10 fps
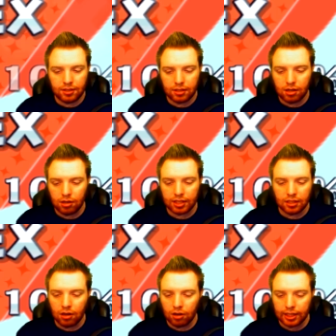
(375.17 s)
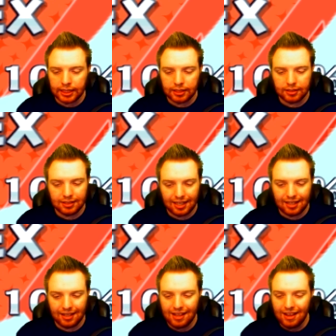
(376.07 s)
Arcanari,
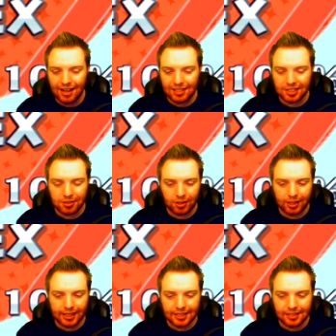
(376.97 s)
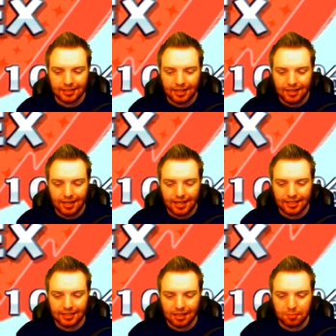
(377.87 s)
as Acrylic has, has
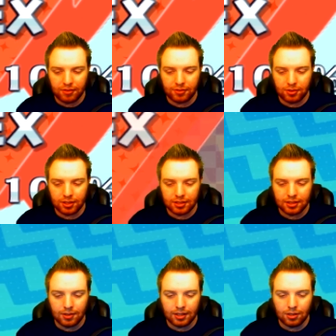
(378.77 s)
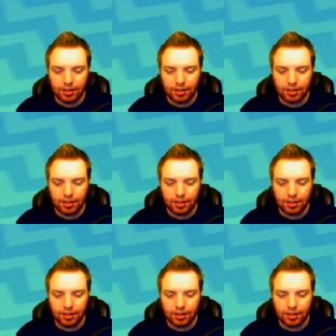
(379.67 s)
said before. So let's go ahead and go to